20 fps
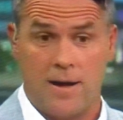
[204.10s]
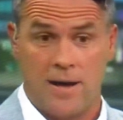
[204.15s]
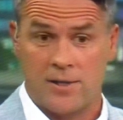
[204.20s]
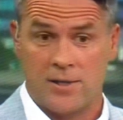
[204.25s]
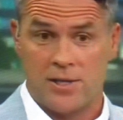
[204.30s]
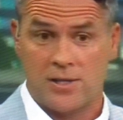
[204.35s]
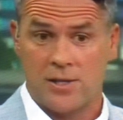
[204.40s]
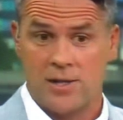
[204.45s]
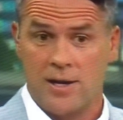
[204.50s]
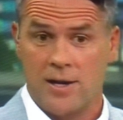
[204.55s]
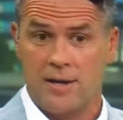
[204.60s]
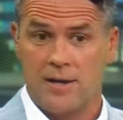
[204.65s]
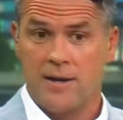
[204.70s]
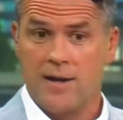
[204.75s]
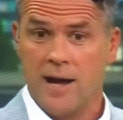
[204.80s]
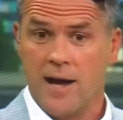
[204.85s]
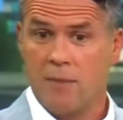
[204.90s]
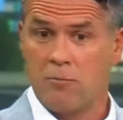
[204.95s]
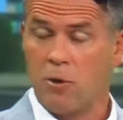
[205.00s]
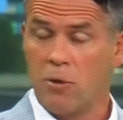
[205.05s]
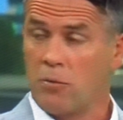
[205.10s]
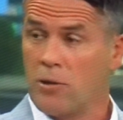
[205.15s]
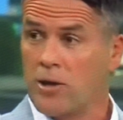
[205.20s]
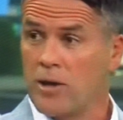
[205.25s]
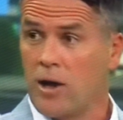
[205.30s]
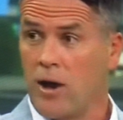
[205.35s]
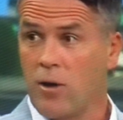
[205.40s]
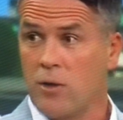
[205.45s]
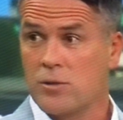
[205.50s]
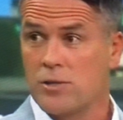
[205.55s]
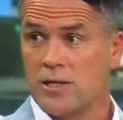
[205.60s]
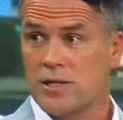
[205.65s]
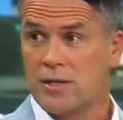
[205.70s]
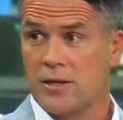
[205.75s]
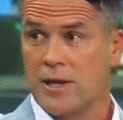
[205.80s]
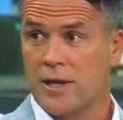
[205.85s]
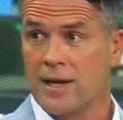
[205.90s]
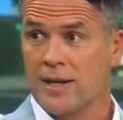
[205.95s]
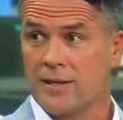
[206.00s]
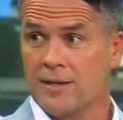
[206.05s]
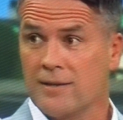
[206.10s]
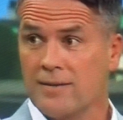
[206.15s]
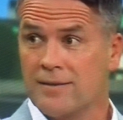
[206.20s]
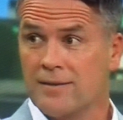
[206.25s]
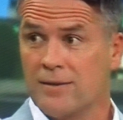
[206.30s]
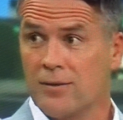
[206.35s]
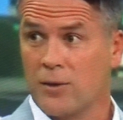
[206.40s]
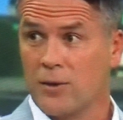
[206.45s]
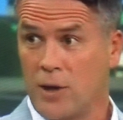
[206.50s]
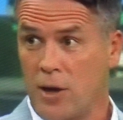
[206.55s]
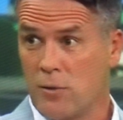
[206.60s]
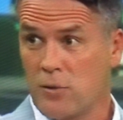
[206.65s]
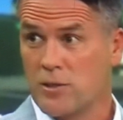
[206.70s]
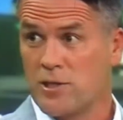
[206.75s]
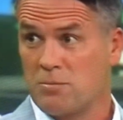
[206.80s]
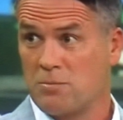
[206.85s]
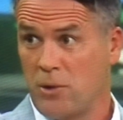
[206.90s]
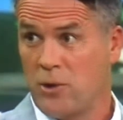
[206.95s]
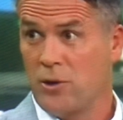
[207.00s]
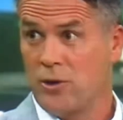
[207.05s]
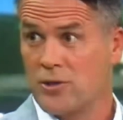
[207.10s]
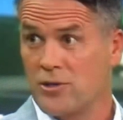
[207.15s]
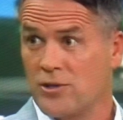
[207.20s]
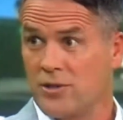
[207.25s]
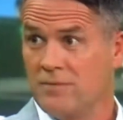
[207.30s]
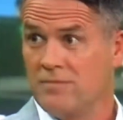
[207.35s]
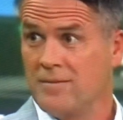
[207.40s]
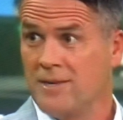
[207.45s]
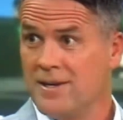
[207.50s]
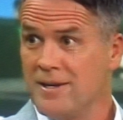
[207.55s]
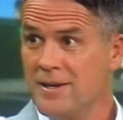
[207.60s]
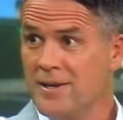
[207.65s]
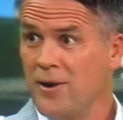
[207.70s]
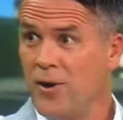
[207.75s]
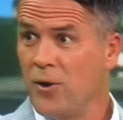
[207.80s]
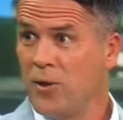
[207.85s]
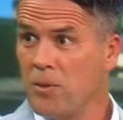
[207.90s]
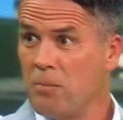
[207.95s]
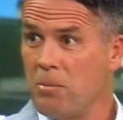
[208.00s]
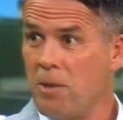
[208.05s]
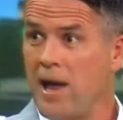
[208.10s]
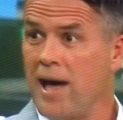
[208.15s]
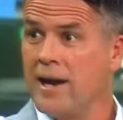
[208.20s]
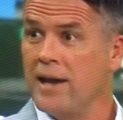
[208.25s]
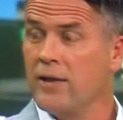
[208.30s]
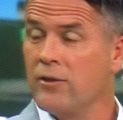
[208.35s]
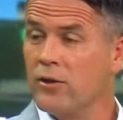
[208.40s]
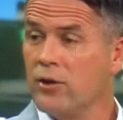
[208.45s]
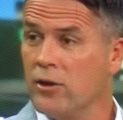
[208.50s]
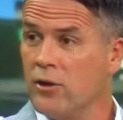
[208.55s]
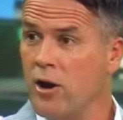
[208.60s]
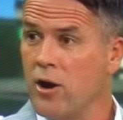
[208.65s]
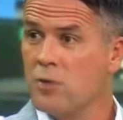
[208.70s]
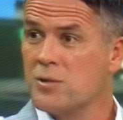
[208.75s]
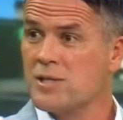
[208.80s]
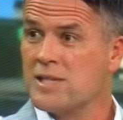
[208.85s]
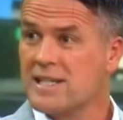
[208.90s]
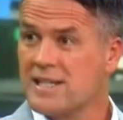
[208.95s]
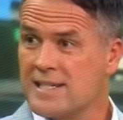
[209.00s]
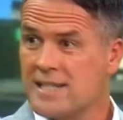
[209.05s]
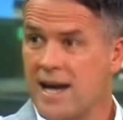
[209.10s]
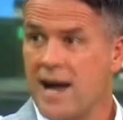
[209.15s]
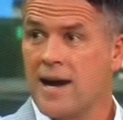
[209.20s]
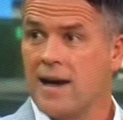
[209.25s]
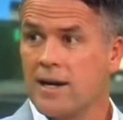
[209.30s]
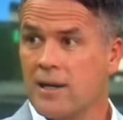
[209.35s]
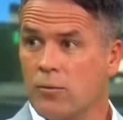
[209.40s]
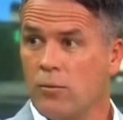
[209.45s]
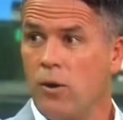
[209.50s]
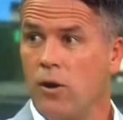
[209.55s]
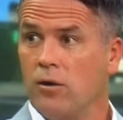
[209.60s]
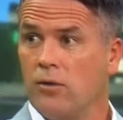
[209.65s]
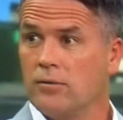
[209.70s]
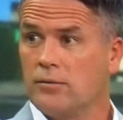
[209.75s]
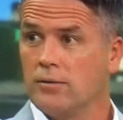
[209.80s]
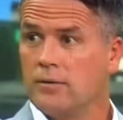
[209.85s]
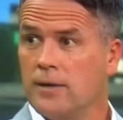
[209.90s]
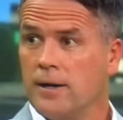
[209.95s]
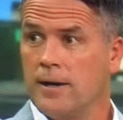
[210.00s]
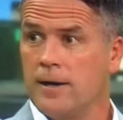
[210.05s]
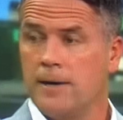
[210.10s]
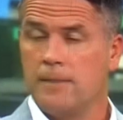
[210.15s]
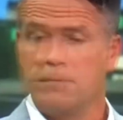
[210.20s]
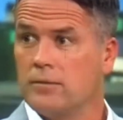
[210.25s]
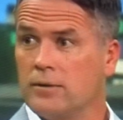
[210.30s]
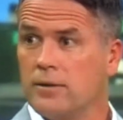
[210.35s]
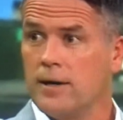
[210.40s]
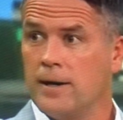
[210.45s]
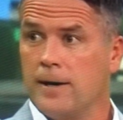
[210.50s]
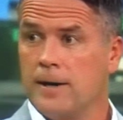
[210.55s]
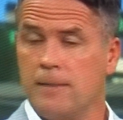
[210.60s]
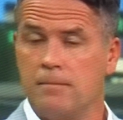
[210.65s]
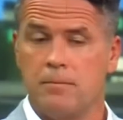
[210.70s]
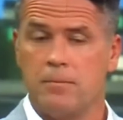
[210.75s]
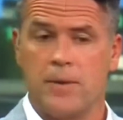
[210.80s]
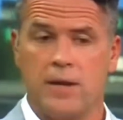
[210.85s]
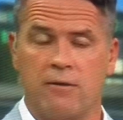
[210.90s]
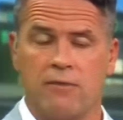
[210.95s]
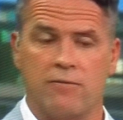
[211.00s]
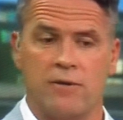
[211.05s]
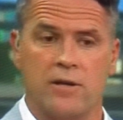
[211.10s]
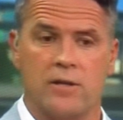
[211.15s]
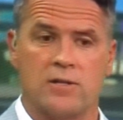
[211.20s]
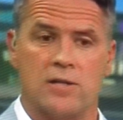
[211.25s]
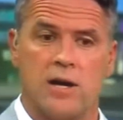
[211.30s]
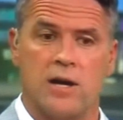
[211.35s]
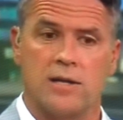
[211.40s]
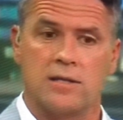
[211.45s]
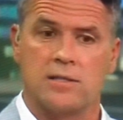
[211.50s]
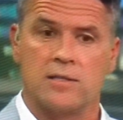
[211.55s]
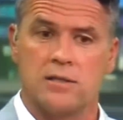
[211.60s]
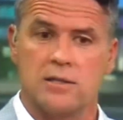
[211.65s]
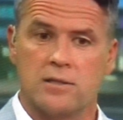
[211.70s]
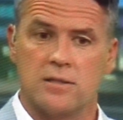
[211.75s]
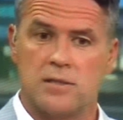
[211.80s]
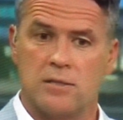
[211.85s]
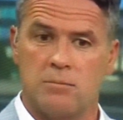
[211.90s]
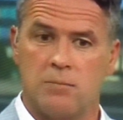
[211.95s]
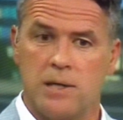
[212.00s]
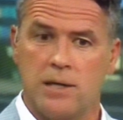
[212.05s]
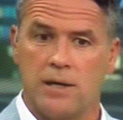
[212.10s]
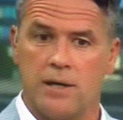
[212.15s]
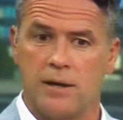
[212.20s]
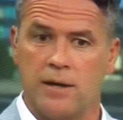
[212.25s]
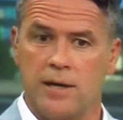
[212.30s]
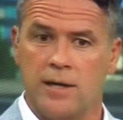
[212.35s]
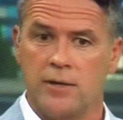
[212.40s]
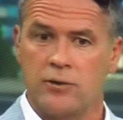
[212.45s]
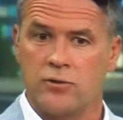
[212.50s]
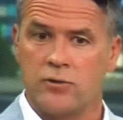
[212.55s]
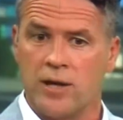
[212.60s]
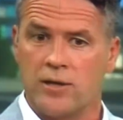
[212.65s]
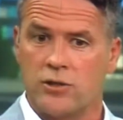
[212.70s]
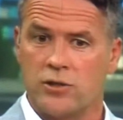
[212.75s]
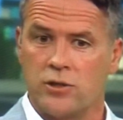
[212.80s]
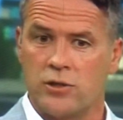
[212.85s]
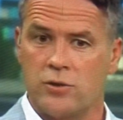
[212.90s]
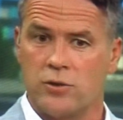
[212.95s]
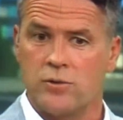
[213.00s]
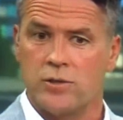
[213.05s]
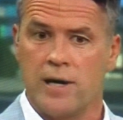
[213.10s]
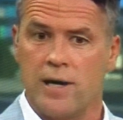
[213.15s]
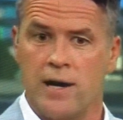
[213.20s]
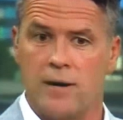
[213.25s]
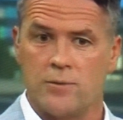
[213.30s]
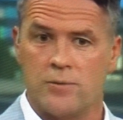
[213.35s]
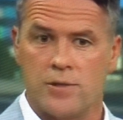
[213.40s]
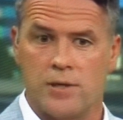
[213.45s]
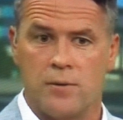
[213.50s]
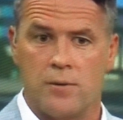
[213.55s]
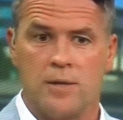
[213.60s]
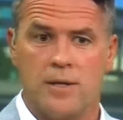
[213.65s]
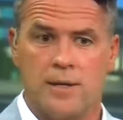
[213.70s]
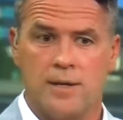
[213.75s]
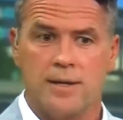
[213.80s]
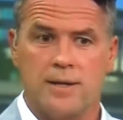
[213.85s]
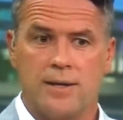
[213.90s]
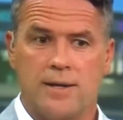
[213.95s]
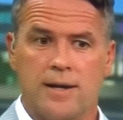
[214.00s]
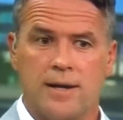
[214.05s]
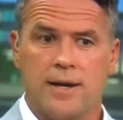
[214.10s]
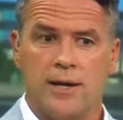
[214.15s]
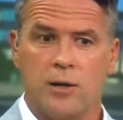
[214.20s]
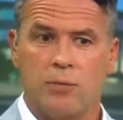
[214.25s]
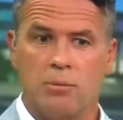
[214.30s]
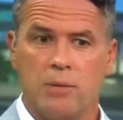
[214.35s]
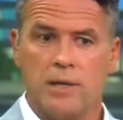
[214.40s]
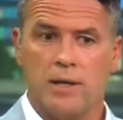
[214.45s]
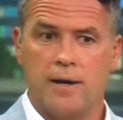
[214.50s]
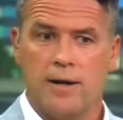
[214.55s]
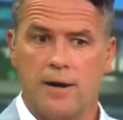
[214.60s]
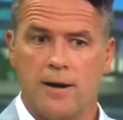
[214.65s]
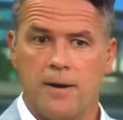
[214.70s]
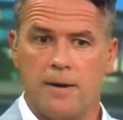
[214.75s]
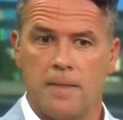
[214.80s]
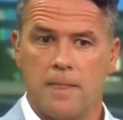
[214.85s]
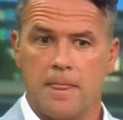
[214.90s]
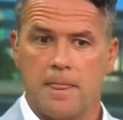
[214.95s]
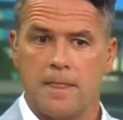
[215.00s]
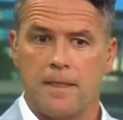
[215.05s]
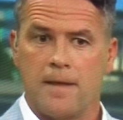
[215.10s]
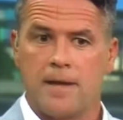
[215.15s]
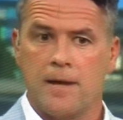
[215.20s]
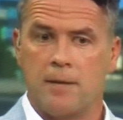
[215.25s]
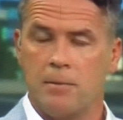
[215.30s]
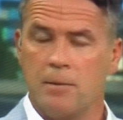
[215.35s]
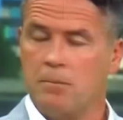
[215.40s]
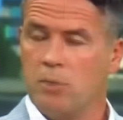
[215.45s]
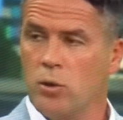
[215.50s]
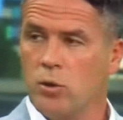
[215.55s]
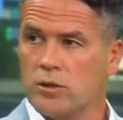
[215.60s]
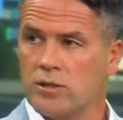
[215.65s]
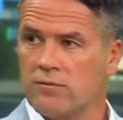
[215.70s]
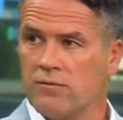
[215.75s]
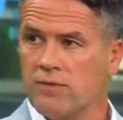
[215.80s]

as I say, I'm probably the closest person on the planet that knows exactly what it feels like to be in Trent's shoes now. So he'll be more to